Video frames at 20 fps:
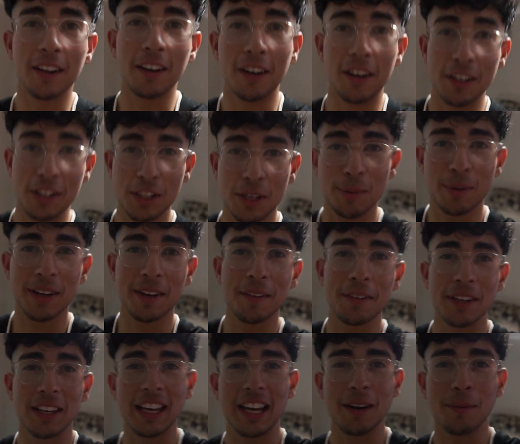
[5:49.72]
All right, so I'm gonna give
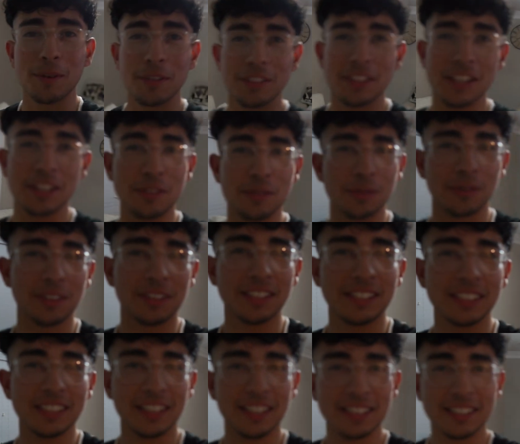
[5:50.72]
the camera to each one of
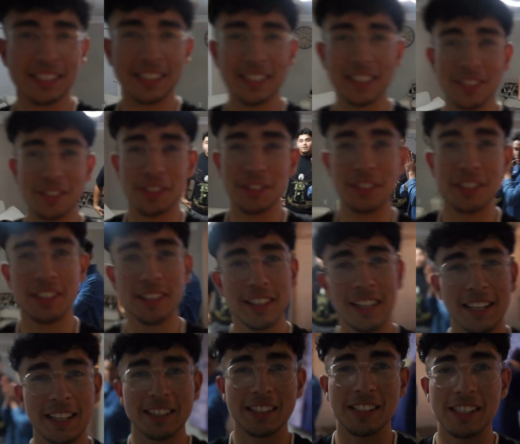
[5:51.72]
these guys so they
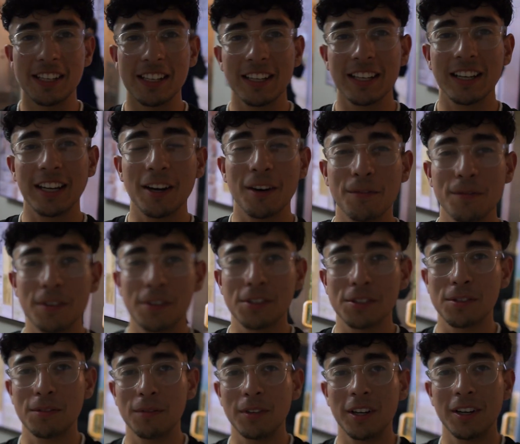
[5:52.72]
can see how it feels
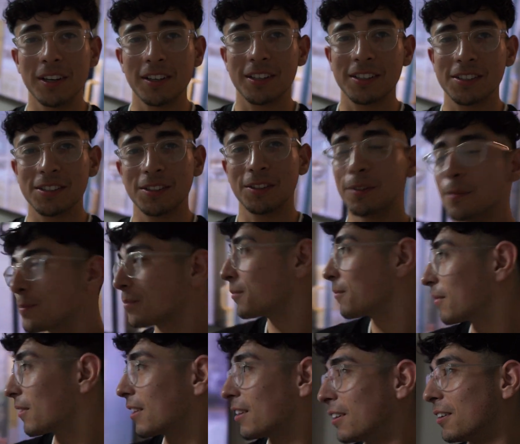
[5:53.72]
to vlog. So,
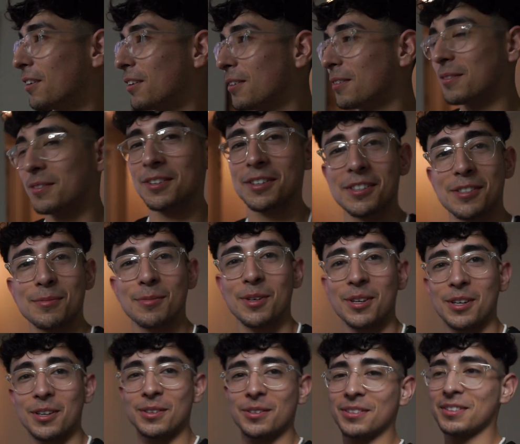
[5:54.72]
hello, first
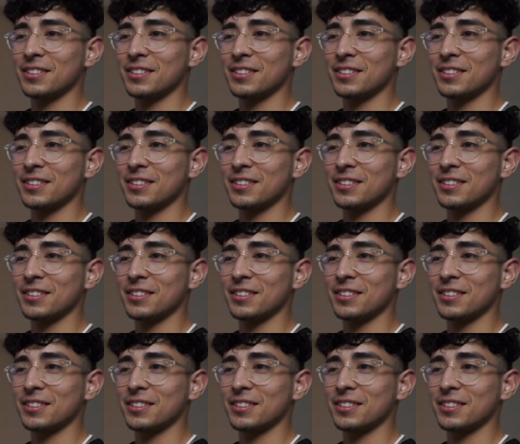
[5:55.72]
Marco.